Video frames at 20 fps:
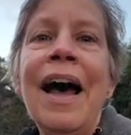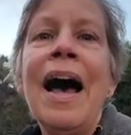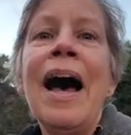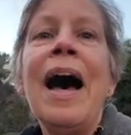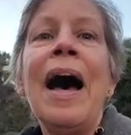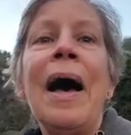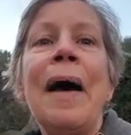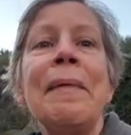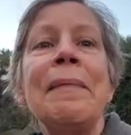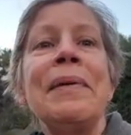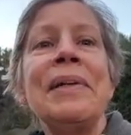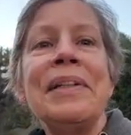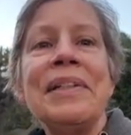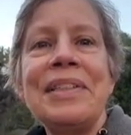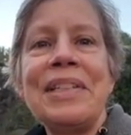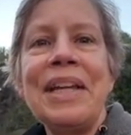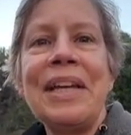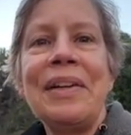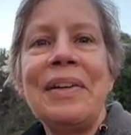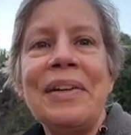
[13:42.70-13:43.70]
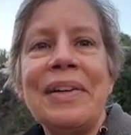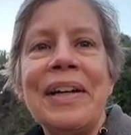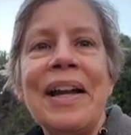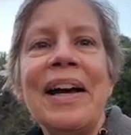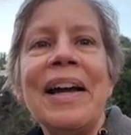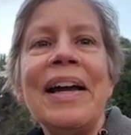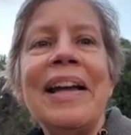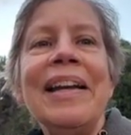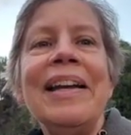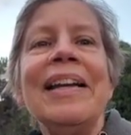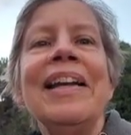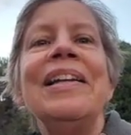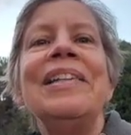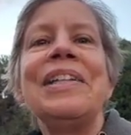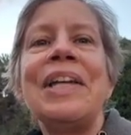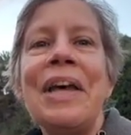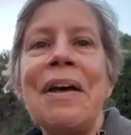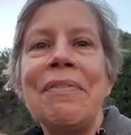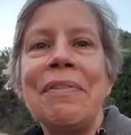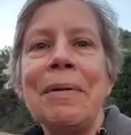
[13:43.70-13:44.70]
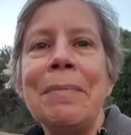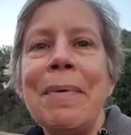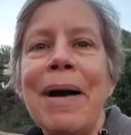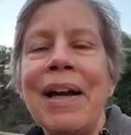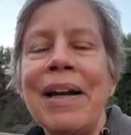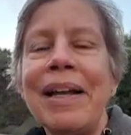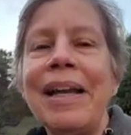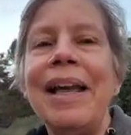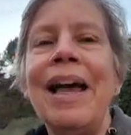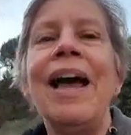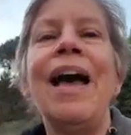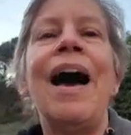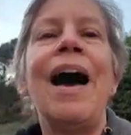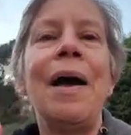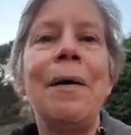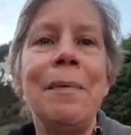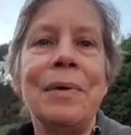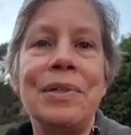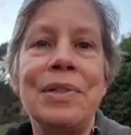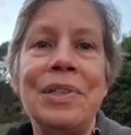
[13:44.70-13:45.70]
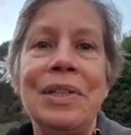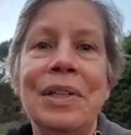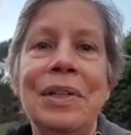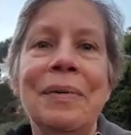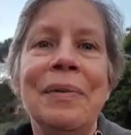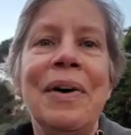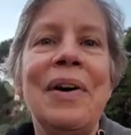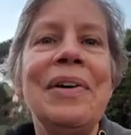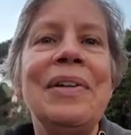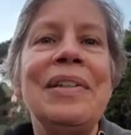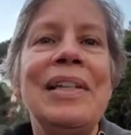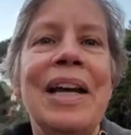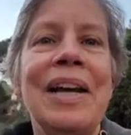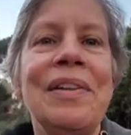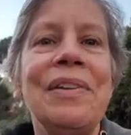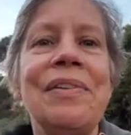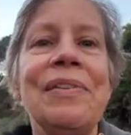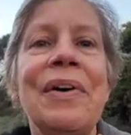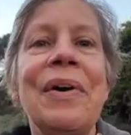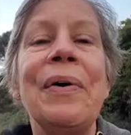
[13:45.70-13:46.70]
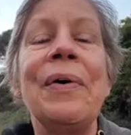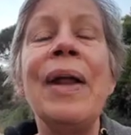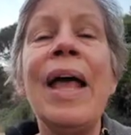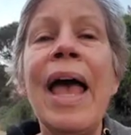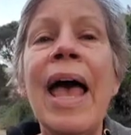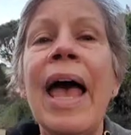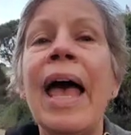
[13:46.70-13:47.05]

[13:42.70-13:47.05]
I'm going to say goodnight to everybody. I will see you all down the road.